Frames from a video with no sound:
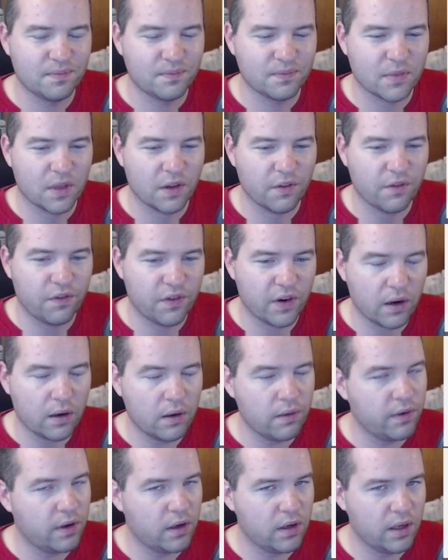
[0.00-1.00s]
Very,
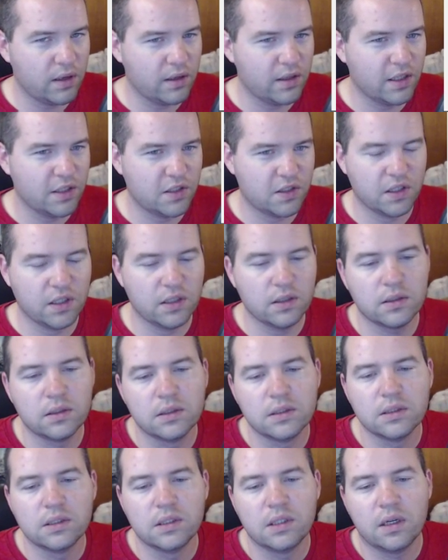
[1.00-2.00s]
very interesting
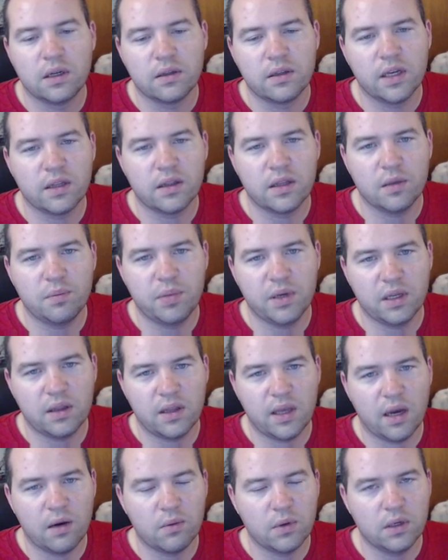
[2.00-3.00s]
that they picked
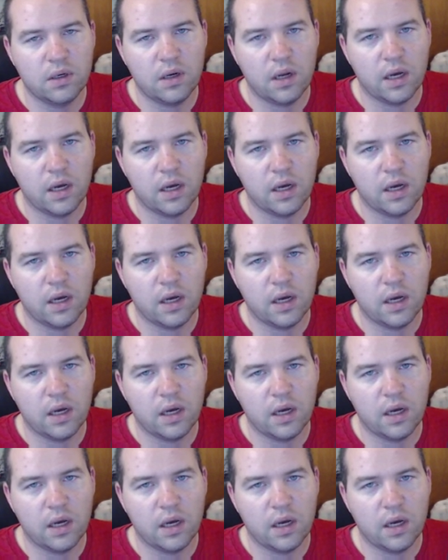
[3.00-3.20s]
that one.